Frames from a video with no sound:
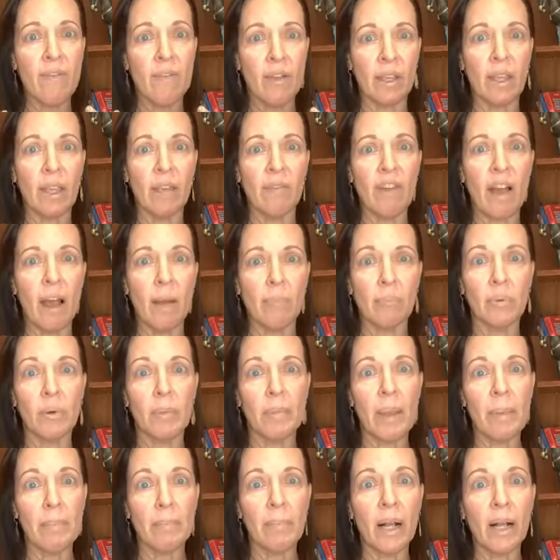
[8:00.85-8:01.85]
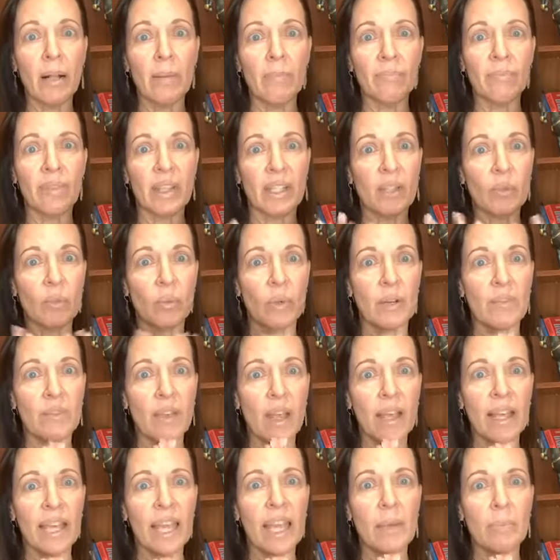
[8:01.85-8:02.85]
ever give up. Remember, that's one of
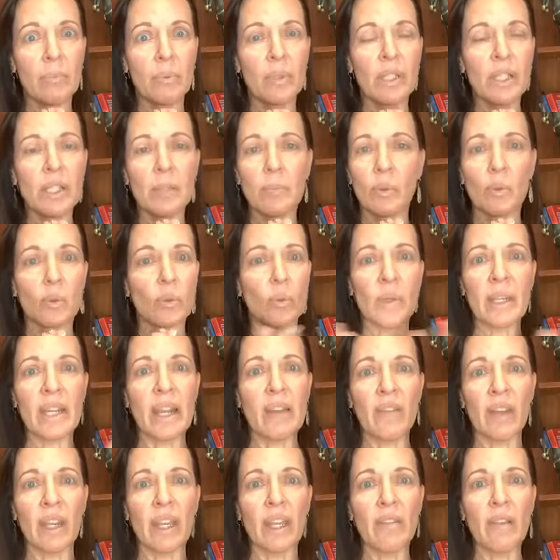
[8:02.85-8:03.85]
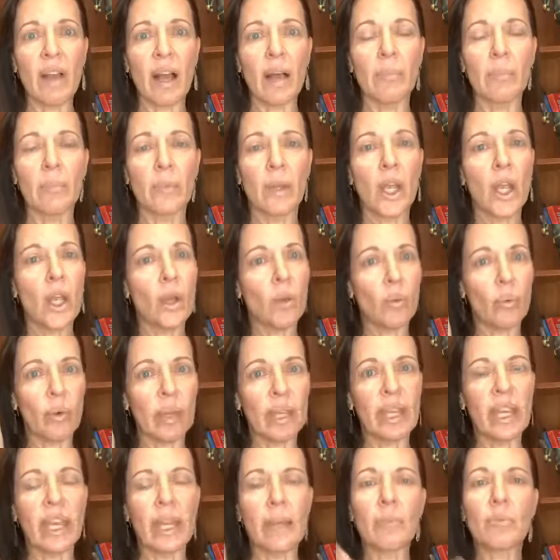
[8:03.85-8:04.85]
our key principles. We never give up.
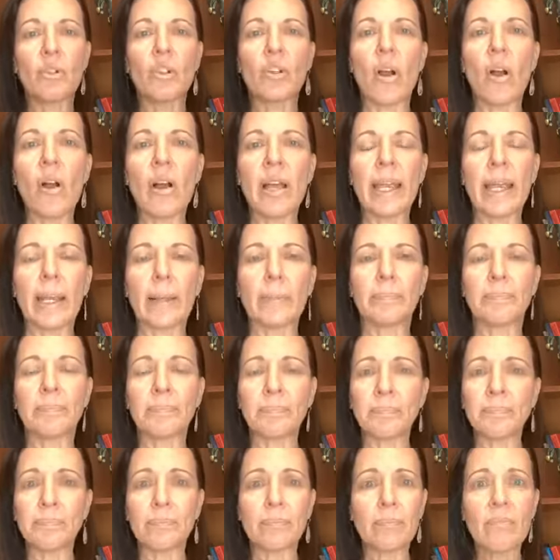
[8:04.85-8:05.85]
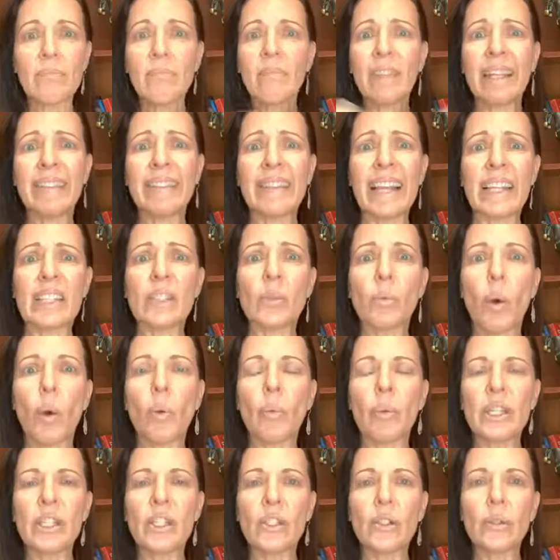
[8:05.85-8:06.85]
We keep trying. That's
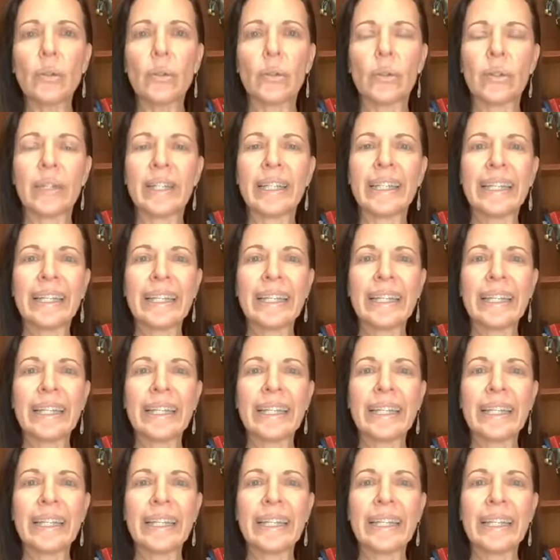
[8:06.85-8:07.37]
what we do.